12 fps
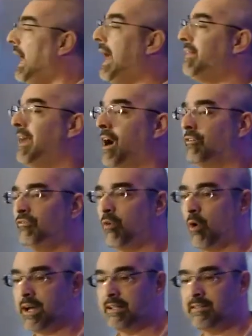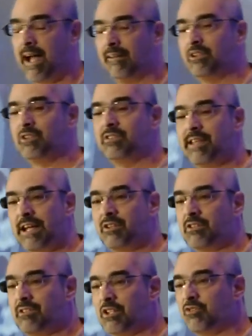And there are foreign intelligence
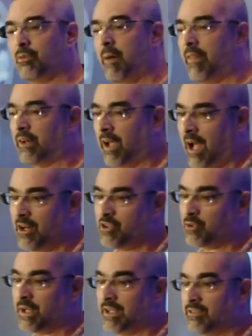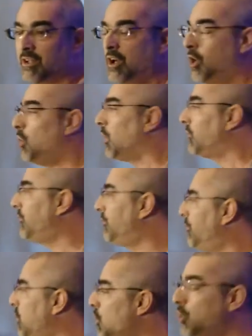agencies from other countries who are
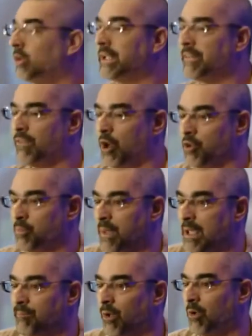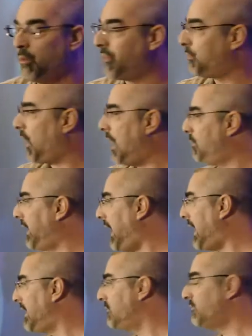fueling those people with propaganda